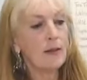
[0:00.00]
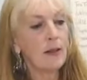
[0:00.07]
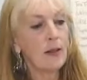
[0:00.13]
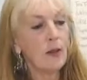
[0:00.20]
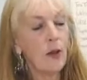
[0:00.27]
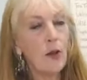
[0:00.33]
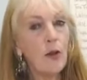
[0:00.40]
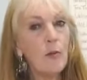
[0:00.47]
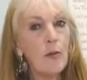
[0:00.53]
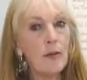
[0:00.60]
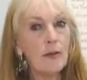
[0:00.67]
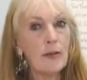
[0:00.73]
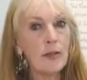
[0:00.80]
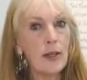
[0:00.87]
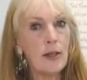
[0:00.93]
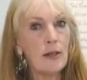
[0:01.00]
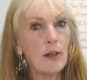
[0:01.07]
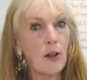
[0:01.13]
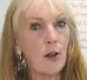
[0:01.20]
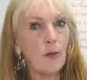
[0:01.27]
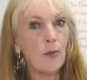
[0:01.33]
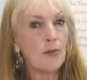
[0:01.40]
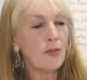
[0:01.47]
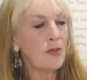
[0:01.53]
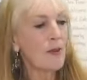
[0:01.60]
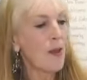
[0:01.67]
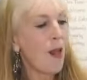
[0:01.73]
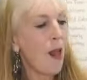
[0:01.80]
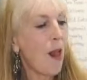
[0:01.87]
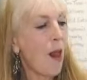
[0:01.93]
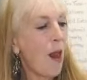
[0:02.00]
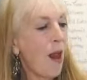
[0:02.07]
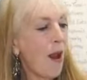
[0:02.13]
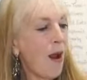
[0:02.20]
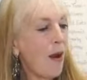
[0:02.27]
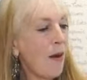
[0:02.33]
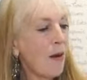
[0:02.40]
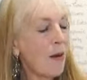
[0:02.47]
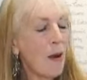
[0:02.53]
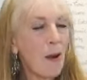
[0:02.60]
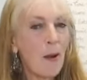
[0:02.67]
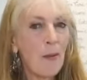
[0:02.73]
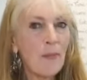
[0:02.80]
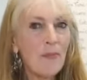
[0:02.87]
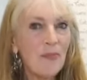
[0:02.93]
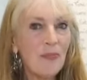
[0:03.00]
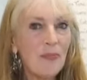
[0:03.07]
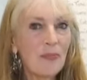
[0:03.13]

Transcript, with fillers: globe, seed globes are, um,